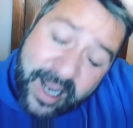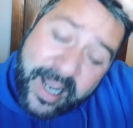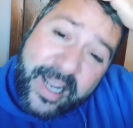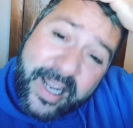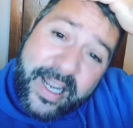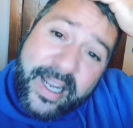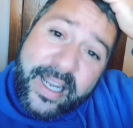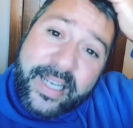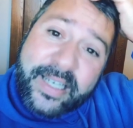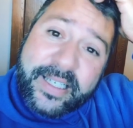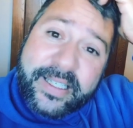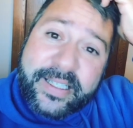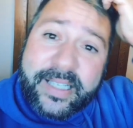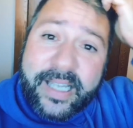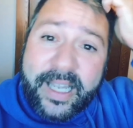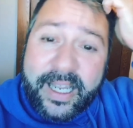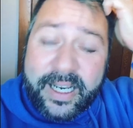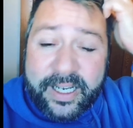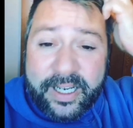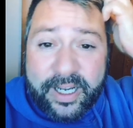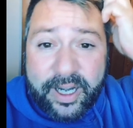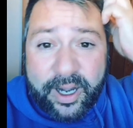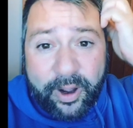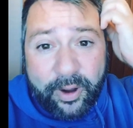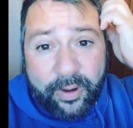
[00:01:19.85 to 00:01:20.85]
He said,
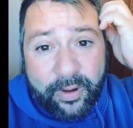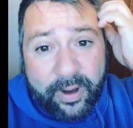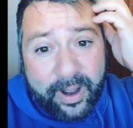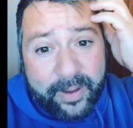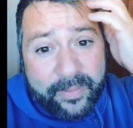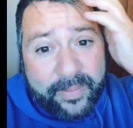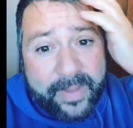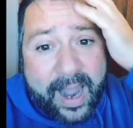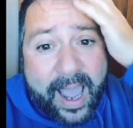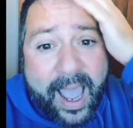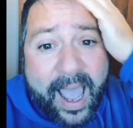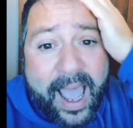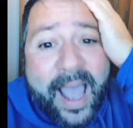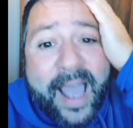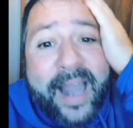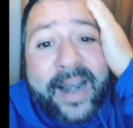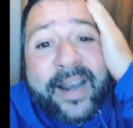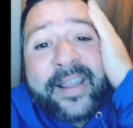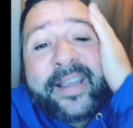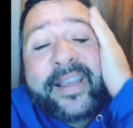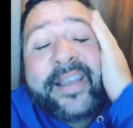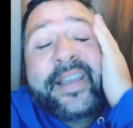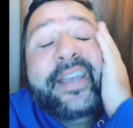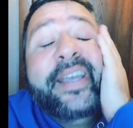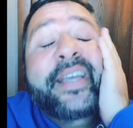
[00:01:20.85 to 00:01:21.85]
no, I'm not.
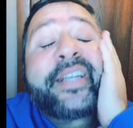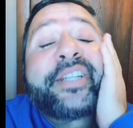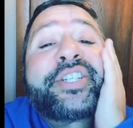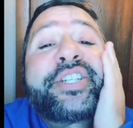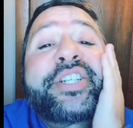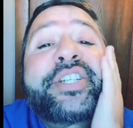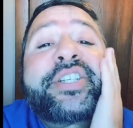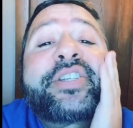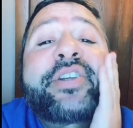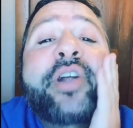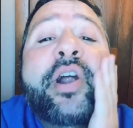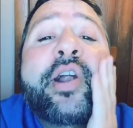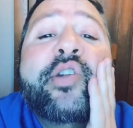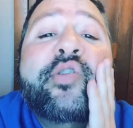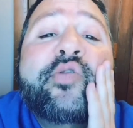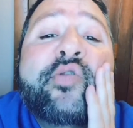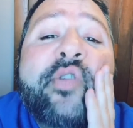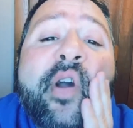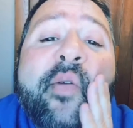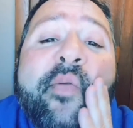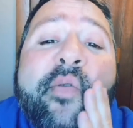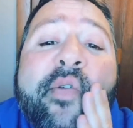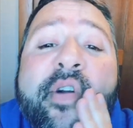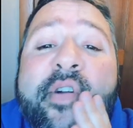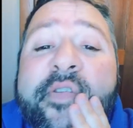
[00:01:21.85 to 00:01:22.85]
And she starts
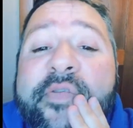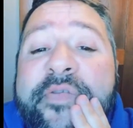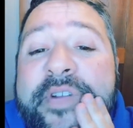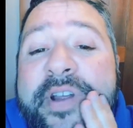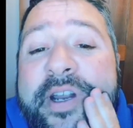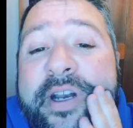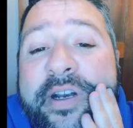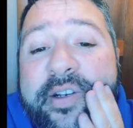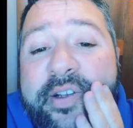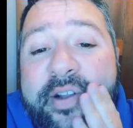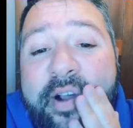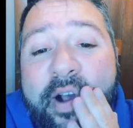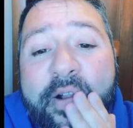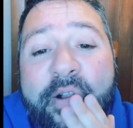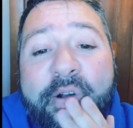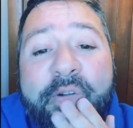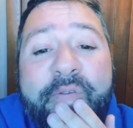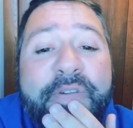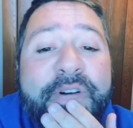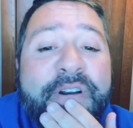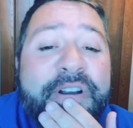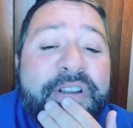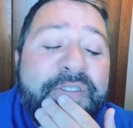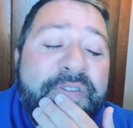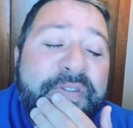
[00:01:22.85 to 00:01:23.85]
rubbing her fingers all
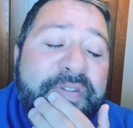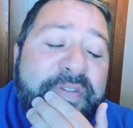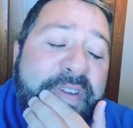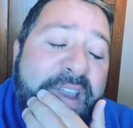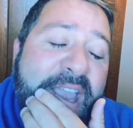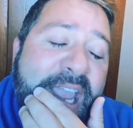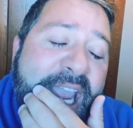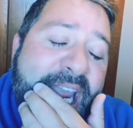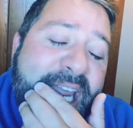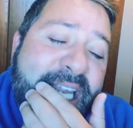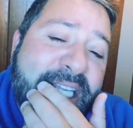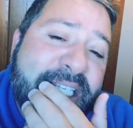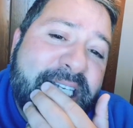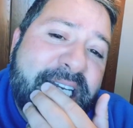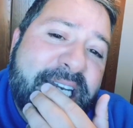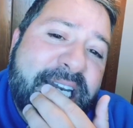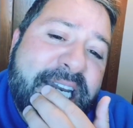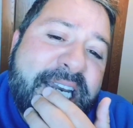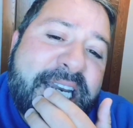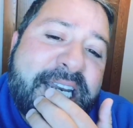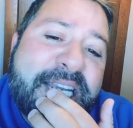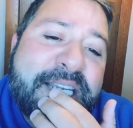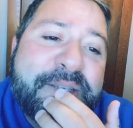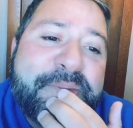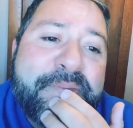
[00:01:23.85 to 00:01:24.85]
over his face and in
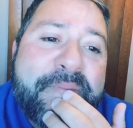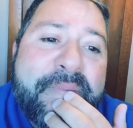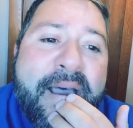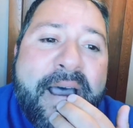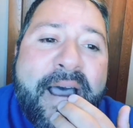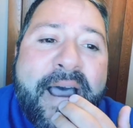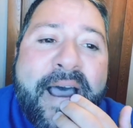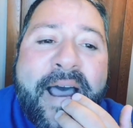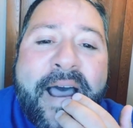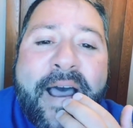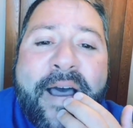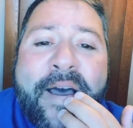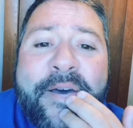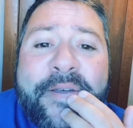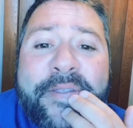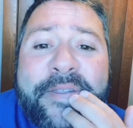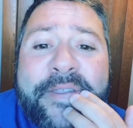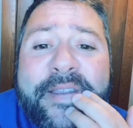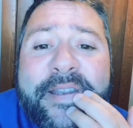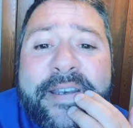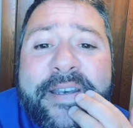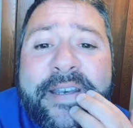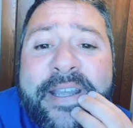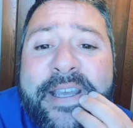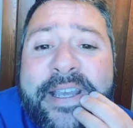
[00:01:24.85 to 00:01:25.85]
his mouth
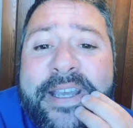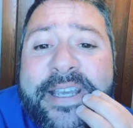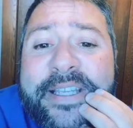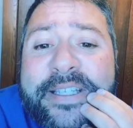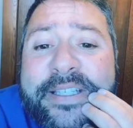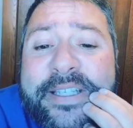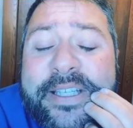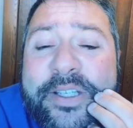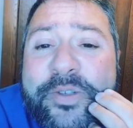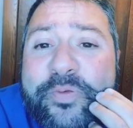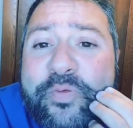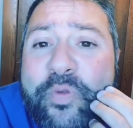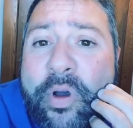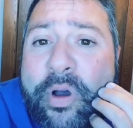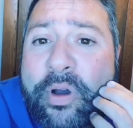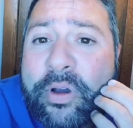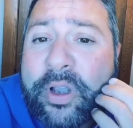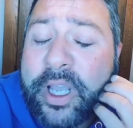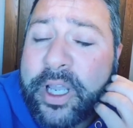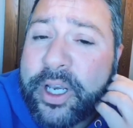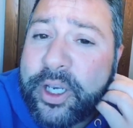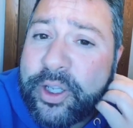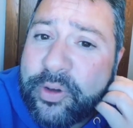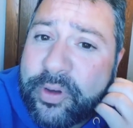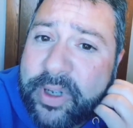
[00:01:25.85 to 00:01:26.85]
and says, well,
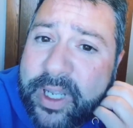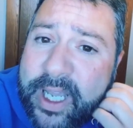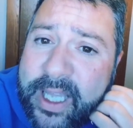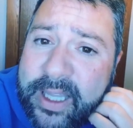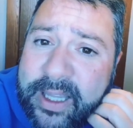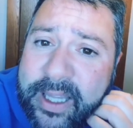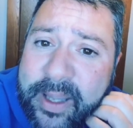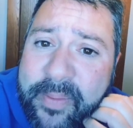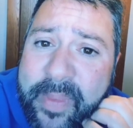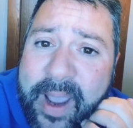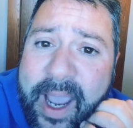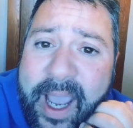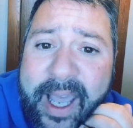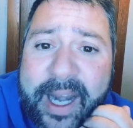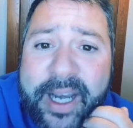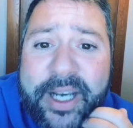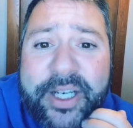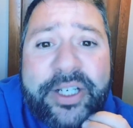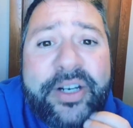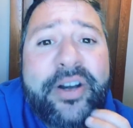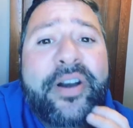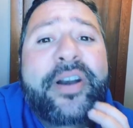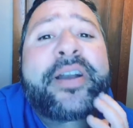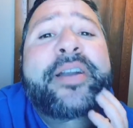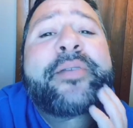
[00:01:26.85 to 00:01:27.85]
can you get the
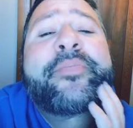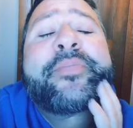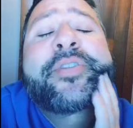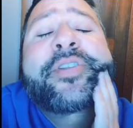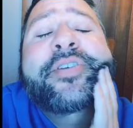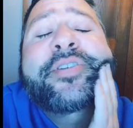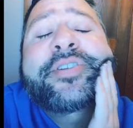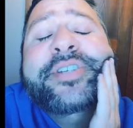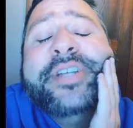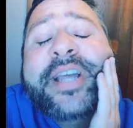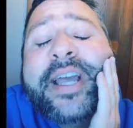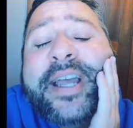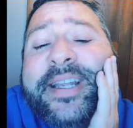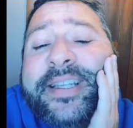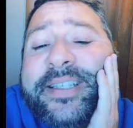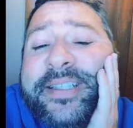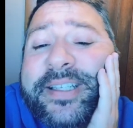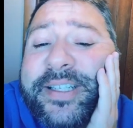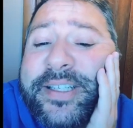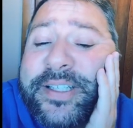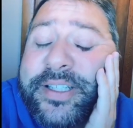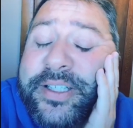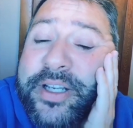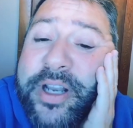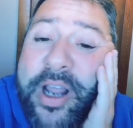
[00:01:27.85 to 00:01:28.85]
manager? And Little Johnny
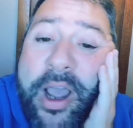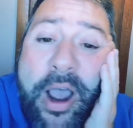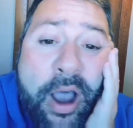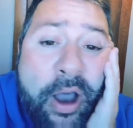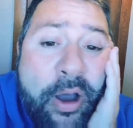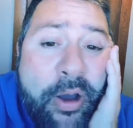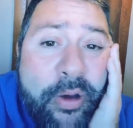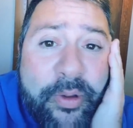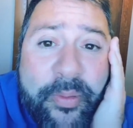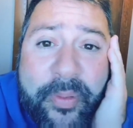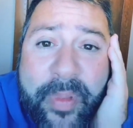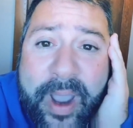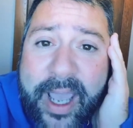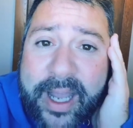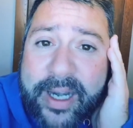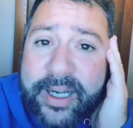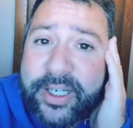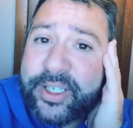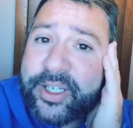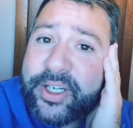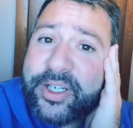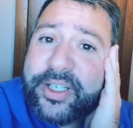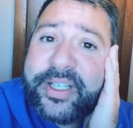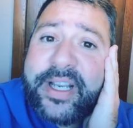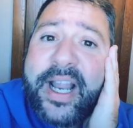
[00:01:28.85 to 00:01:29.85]
says, no, the
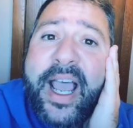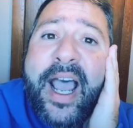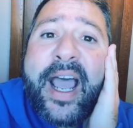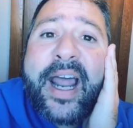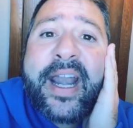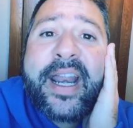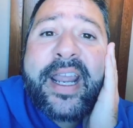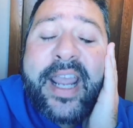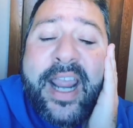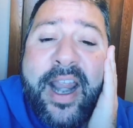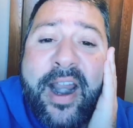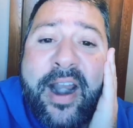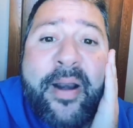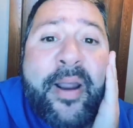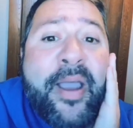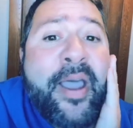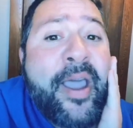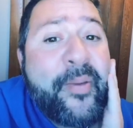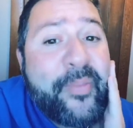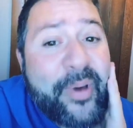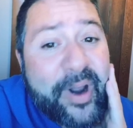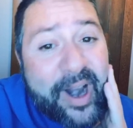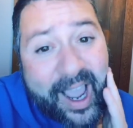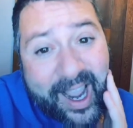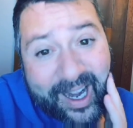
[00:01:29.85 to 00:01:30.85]
manager's not here,
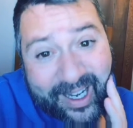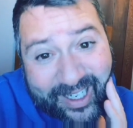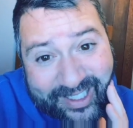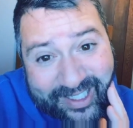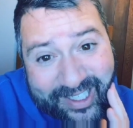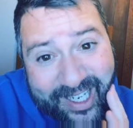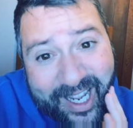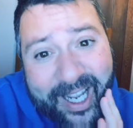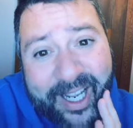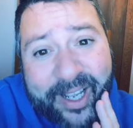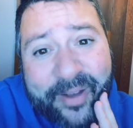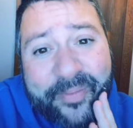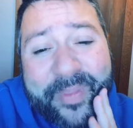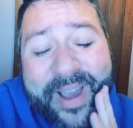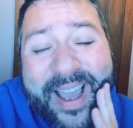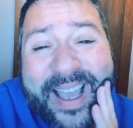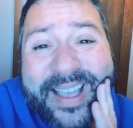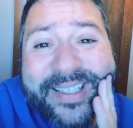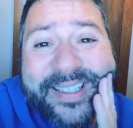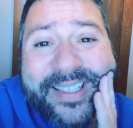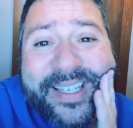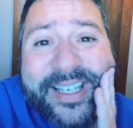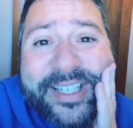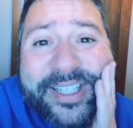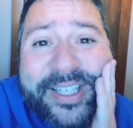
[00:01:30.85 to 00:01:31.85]
but I could take a
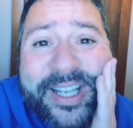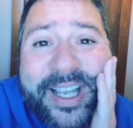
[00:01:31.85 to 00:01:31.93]
message.